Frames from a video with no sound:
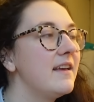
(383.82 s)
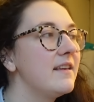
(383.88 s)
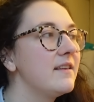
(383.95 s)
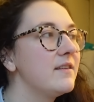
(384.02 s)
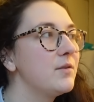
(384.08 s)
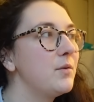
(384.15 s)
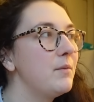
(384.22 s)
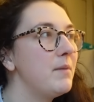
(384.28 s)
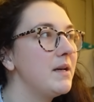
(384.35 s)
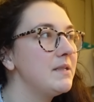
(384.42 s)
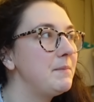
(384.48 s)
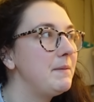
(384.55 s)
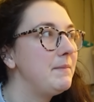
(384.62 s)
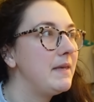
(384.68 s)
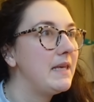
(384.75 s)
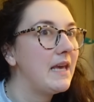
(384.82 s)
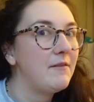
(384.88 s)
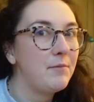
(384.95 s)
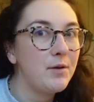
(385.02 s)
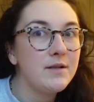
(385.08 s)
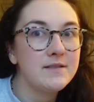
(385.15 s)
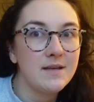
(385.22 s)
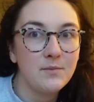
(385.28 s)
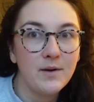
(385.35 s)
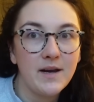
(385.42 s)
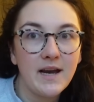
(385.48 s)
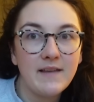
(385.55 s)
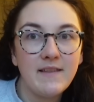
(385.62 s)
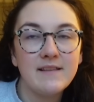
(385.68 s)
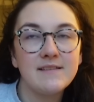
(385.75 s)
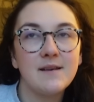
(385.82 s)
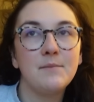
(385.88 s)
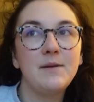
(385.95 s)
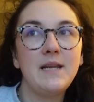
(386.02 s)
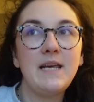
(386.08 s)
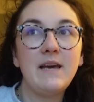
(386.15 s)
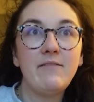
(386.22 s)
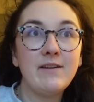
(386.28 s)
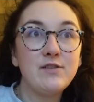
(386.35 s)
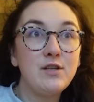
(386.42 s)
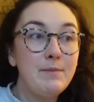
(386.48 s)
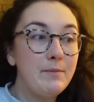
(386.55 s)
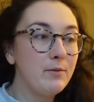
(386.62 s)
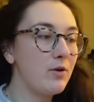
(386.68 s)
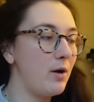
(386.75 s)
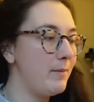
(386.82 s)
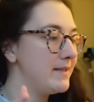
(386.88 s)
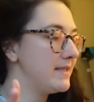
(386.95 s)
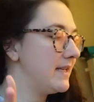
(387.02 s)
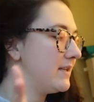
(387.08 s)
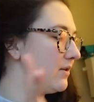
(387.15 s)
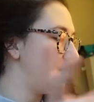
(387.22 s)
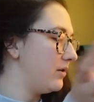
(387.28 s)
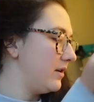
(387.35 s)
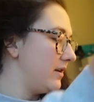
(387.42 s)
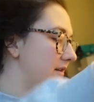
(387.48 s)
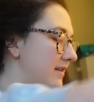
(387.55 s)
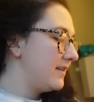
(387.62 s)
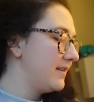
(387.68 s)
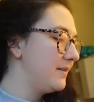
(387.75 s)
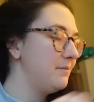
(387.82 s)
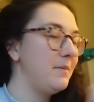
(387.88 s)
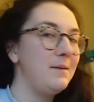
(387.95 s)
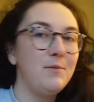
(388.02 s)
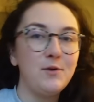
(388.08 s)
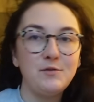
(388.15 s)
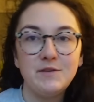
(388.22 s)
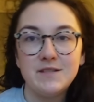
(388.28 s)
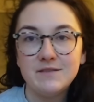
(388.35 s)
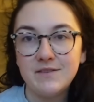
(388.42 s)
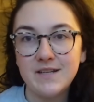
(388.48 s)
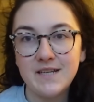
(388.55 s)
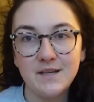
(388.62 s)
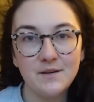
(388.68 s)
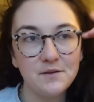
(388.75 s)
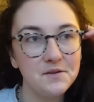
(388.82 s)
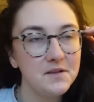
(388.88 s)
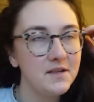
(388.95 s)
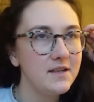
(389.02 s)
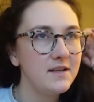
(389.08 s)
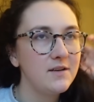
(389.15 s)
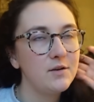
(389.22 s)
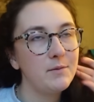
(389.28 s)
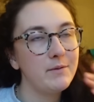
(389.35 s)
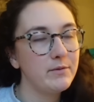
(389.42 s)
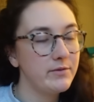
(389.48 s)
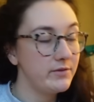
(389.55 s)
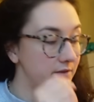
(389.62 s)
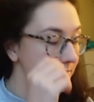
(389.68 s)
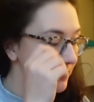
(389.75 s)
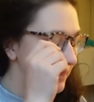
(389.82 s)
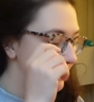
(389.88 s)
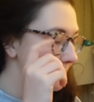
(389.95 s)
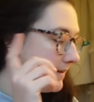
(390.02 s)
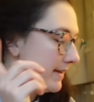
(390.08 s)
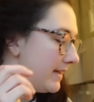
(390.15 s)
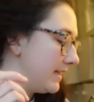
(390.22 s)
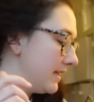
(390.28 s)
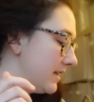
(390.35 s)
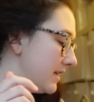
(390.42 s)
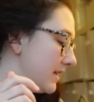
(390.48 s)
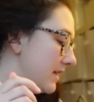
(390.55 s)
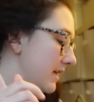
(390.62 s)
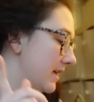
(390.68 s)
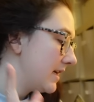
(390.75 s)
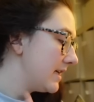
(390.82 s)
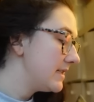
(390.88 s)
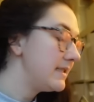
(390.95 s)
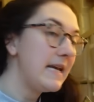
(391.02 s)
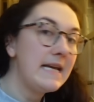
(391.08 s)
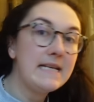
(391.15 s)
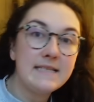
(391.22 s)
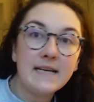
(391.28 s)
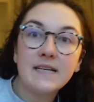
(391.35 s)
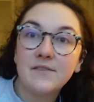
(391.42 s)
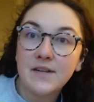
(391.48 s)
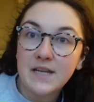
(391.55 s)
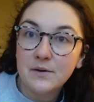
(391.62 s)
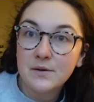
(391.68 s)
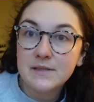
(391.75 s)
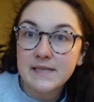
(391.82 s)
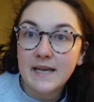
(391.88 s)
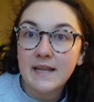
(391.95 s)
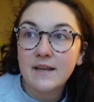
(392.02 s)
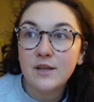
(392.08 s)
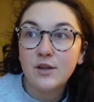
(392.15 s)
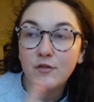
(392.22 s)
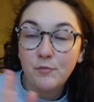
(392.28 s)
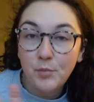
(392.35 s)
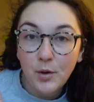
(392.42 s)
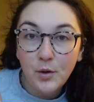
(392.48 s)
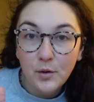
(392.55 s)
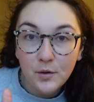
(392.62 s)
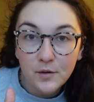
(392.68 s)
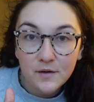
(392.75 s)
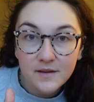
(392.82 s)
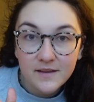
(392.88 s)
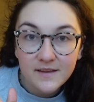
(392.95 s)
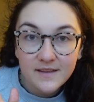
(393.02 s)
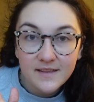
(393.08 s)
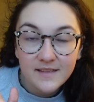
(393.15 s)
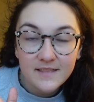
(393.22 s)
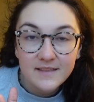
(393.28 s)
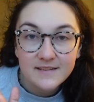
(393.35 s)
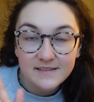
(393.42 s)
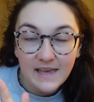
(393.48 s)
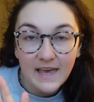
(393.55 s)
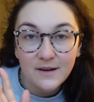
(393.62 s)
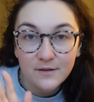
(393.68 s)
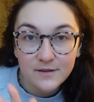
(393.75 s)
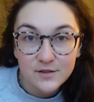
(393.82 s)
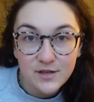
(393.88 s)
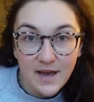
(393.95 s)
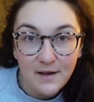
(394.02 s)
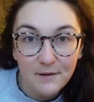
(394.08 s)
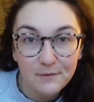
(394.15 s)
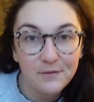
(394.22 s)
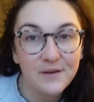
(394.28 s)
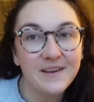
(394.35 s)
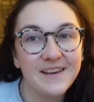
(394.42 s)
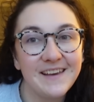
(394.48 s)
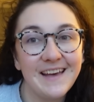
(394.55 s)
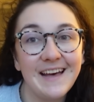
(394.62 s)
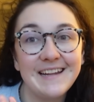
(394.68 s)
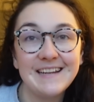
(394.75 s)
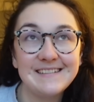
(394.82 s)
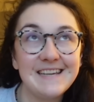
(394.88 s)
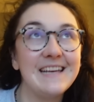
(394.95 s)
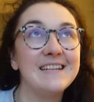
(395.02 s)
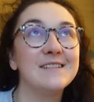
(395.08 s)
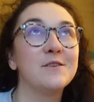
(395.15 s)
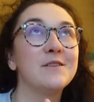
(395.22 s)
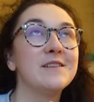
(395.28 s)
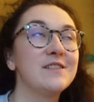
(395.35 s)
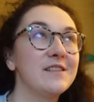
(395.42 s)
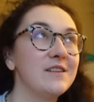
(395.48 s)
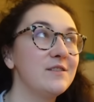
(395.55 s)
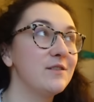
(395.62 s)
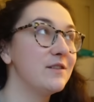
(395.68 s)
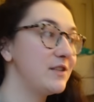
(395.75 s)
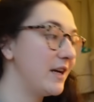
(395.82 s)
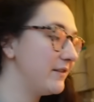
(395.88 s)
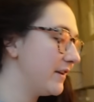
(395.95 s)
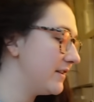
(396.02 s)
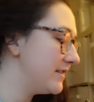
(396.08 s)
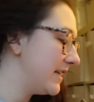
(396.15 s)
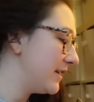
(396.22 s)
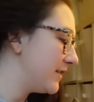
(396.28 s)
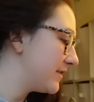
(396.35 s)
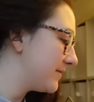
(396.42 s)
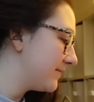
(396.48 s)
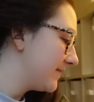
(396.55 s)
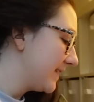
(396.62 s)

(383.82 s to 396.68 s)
So it must be me, I've put it somewhere. And then I've had 2 people commented on my most recent video, not my most recent, but my day 6 video, and said, you've put the skein on the shelf. And I did, it's on the shelf downstairs.